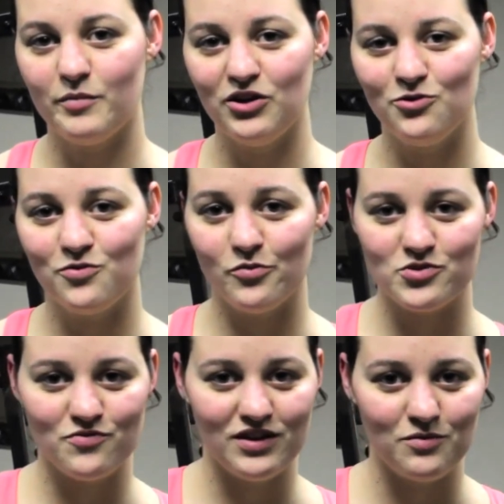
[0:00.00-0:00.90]
my uniforms
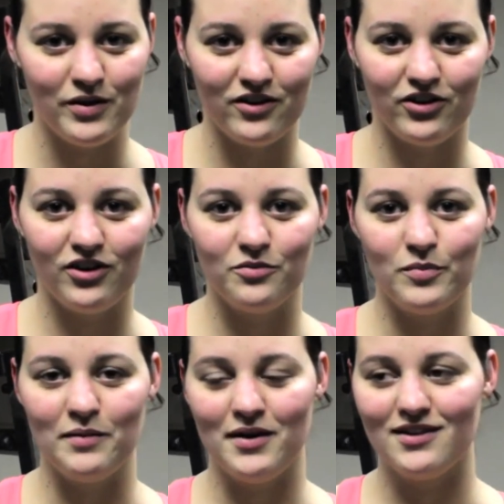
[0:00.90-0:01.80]
are fitting better,
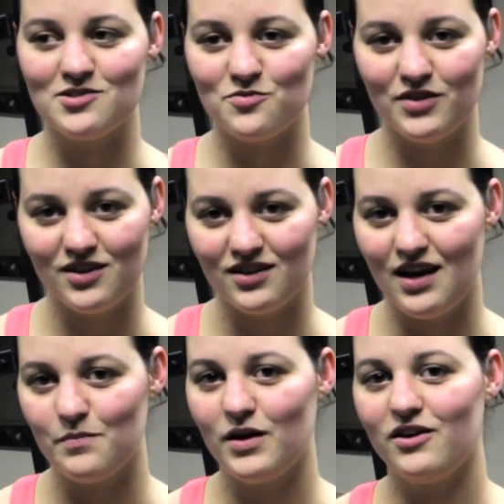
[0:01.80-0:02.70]
my pants are fitting a
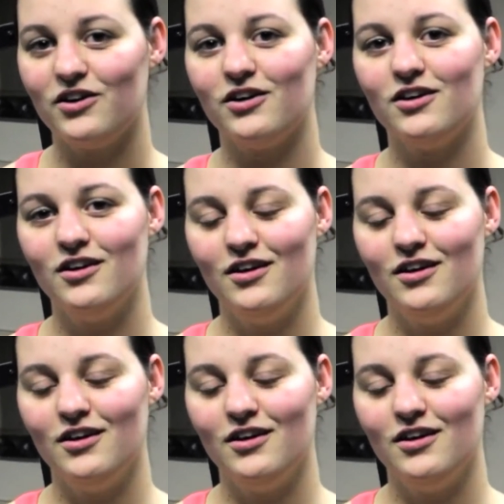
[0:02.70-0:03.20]
lot better,